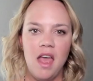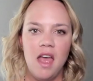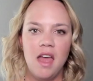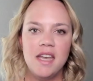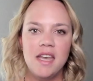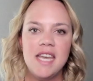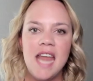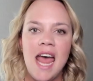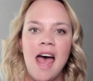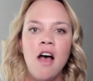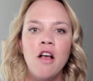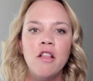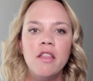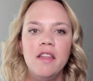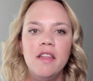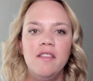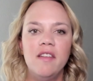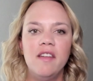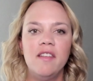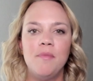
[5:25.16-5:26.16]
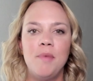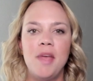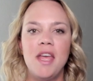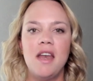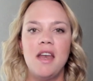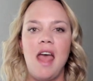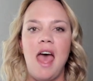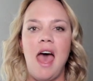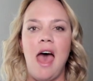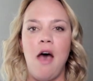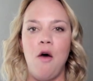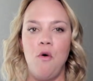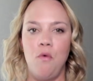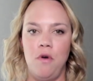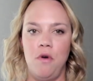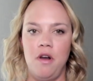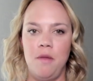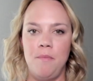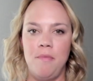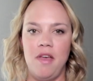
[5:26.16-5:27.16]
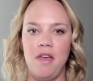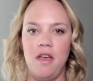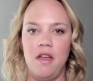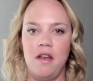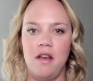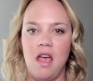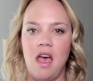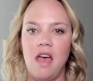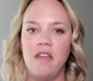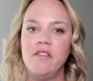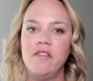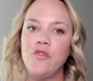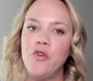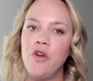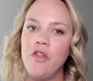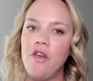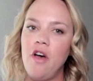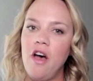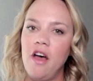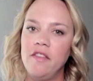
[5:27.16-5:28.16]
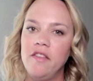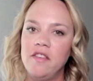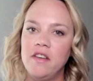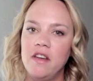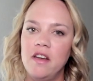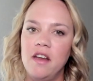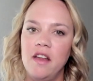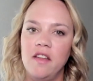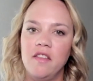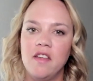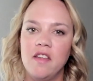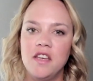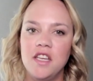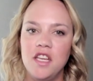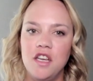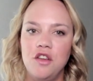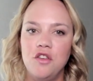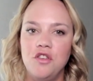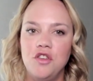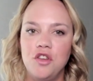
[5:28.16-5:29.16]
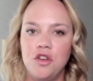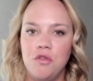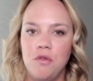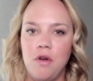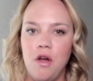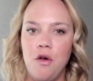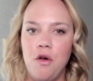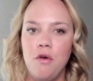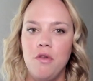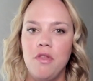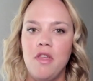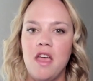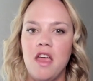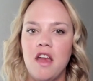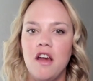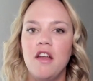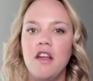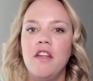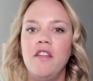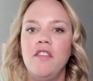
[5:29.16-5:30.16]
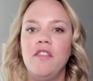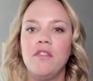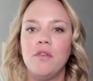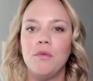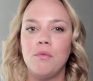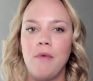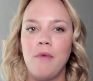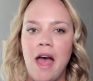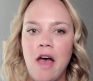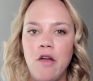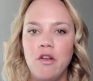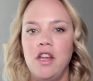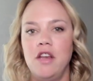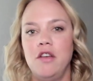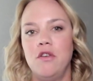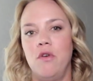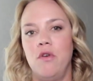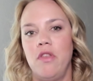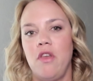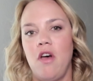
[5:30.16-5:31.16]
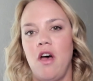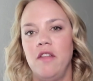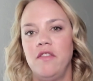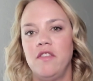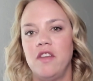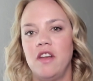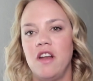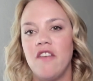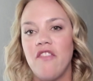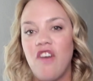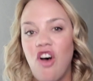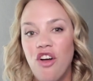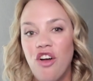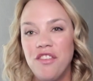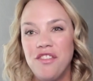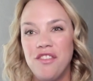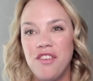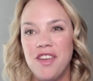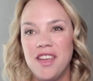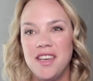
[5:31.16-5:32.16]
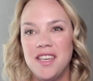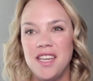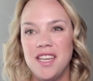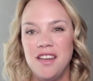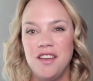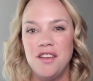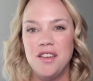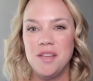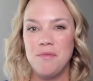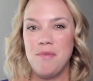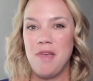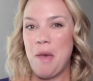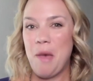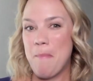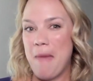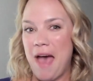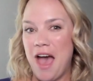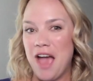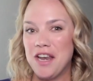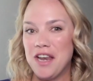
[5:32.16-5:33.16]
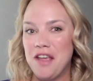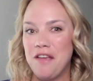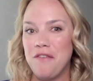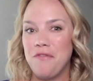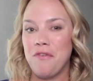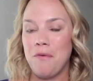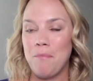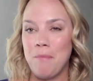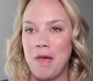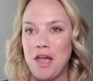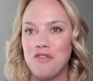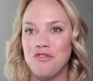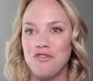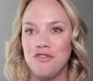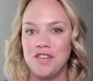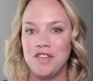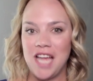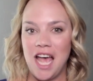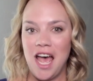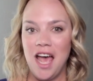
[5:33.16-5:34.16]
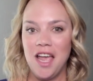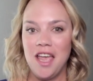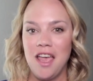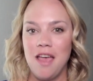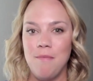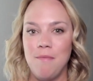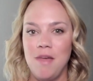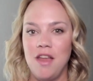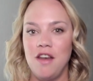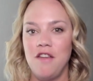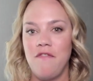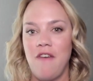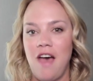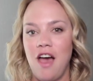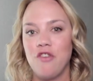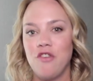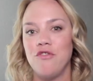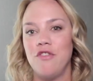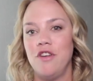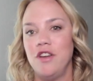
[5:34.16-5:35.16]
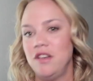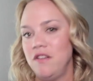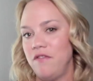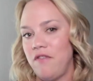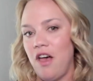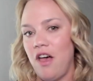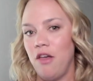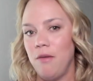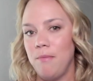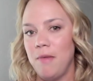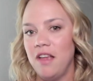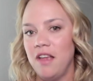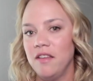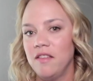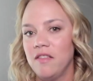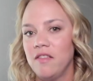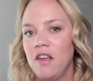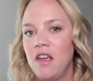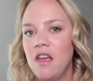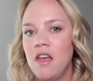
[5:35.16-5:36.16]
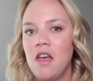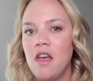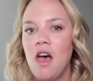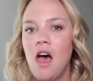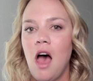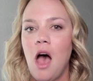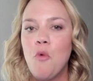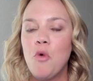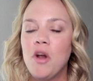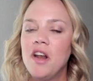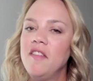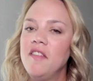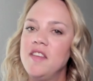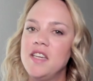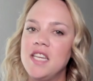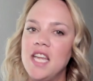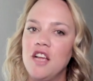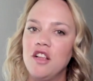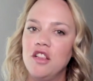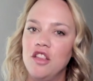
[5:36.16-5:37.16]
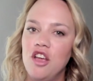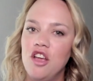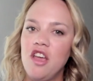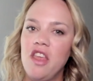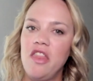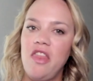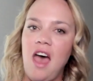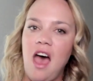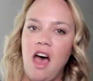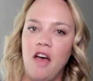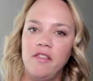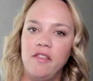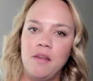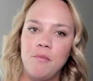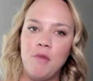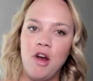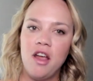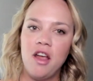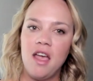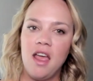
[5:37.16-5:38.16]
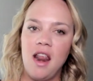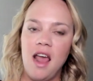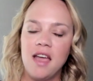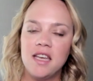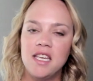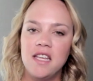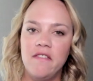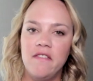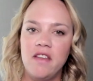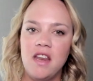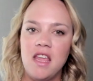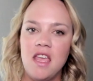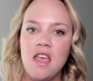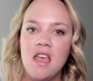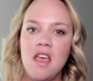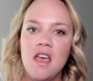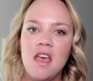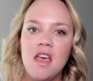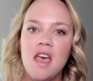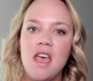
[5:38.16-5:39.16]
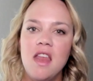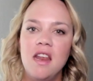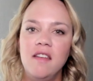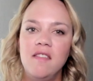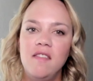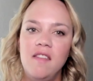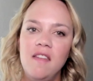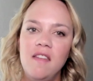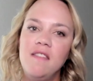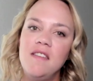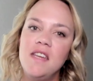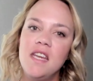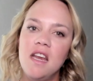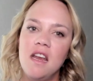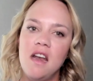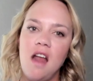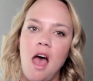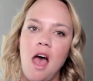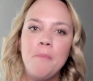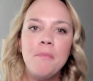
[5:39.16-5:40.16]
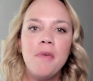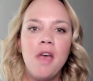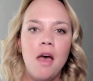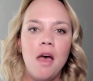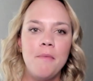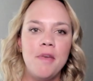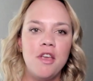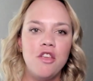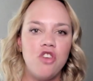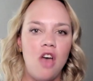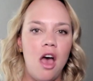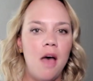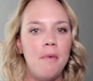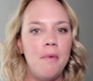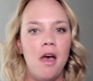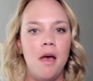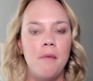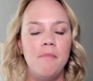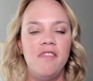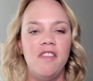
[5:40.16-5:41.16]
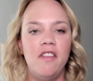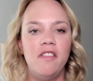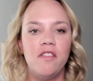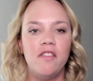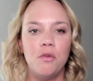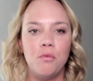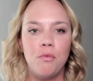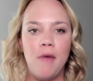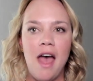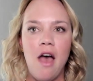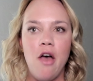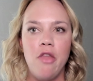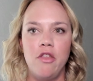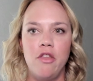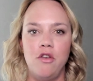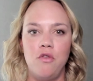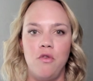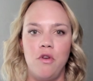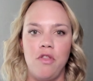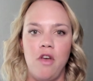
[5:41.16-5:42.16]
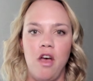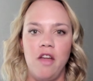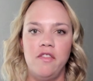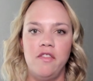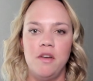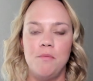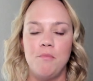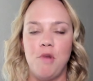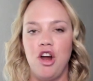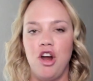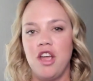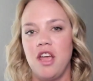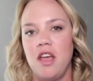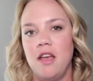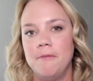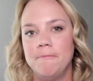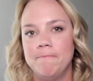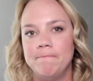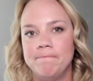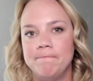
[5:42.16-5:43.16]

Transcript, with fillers: Now let's expand outward a bit. As North Austin has continued to grow, the areas surrounding North Austin have also continued to be a magnet for major tech and manufacturing developments. I want us to take a look at the housing market activity and existing and upcoming job hubs that surround the North Austin market.